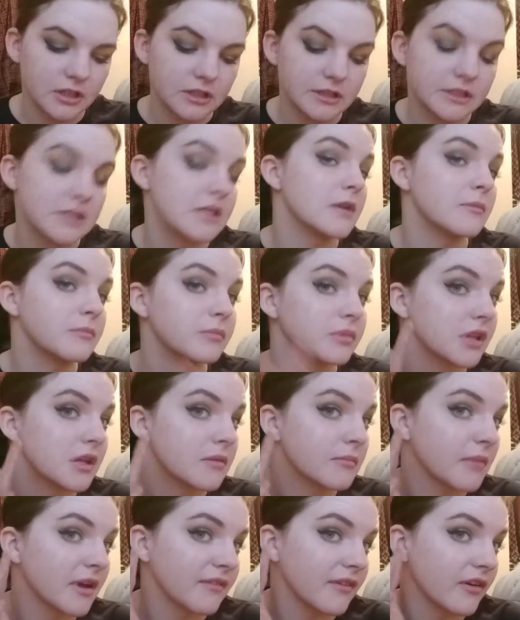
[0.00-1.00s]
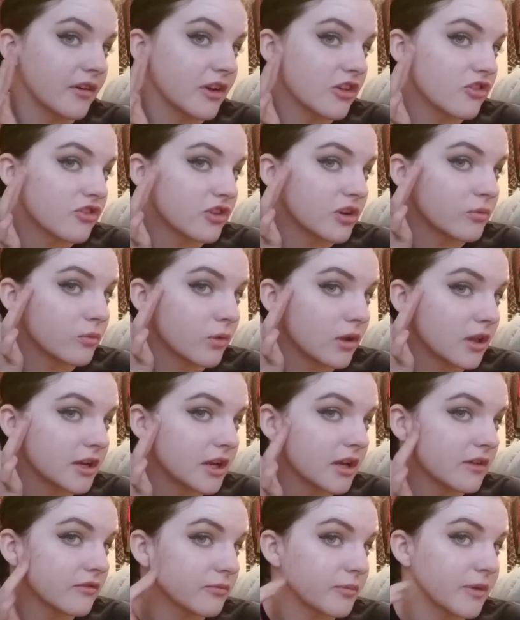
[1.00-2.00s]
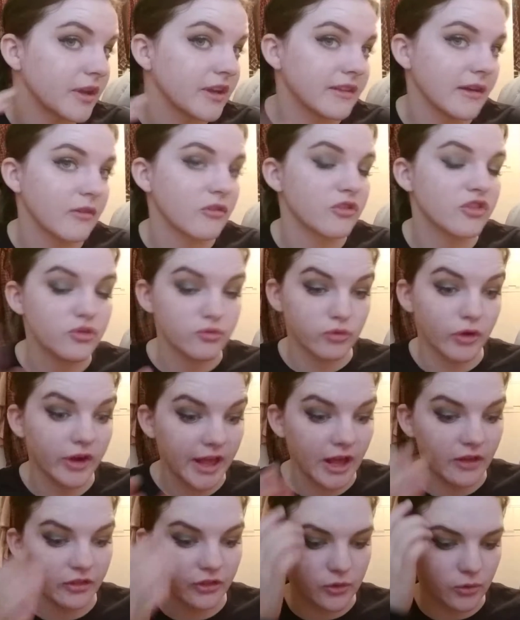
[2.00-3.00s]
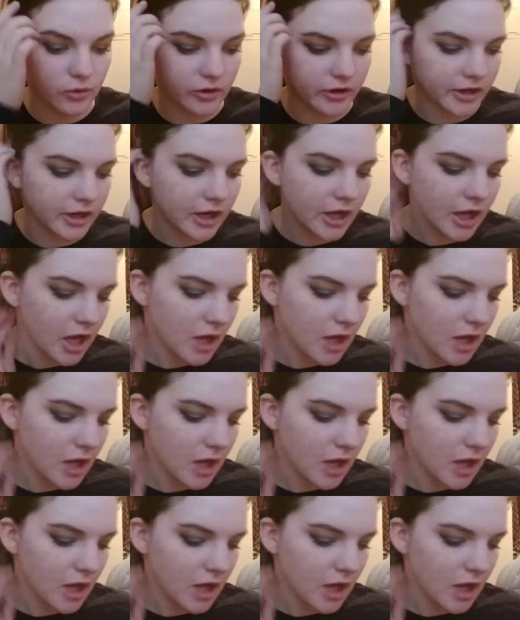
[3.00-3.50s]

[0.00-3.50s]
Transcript: didn't blend my foundation in well enough because I was just running out the door.